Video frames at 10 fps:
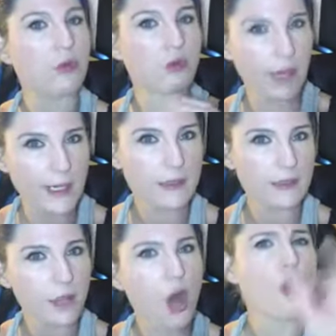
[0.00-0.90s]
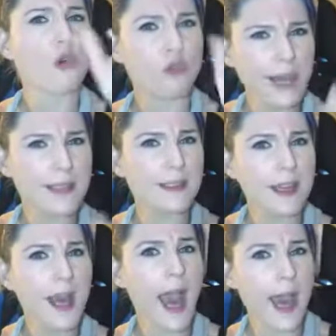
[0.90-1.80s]
Right? Right?
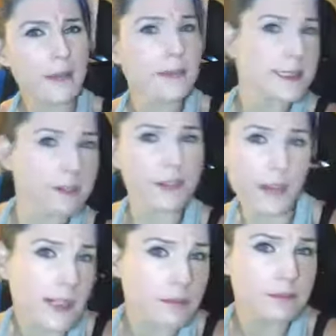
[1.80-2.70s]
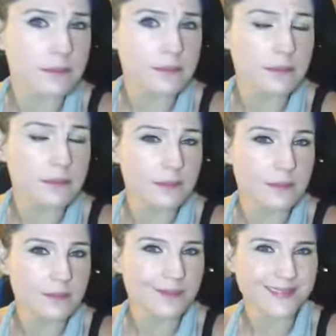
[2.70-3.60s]
Adam, Stephen, right?
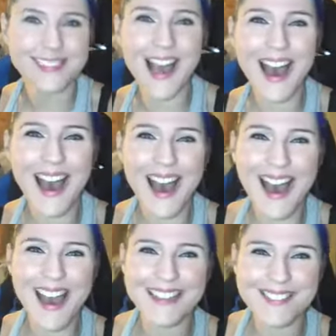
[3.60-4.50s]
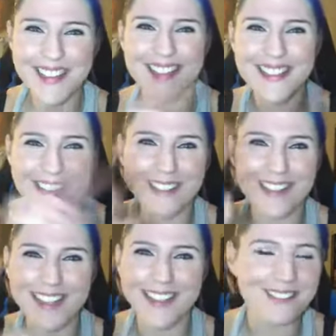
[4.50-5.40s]
Ah, I see what I did there,
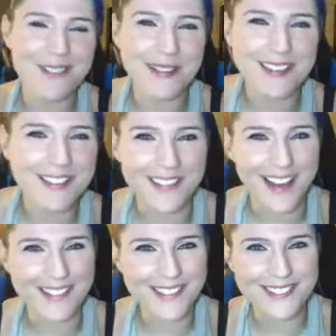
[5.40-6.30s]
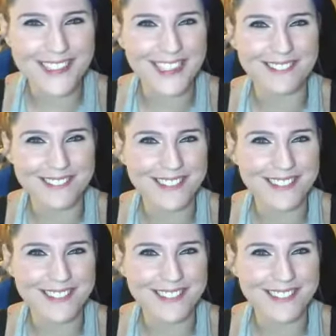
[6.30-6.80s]
right? I didn't even mean to do that. That was cute.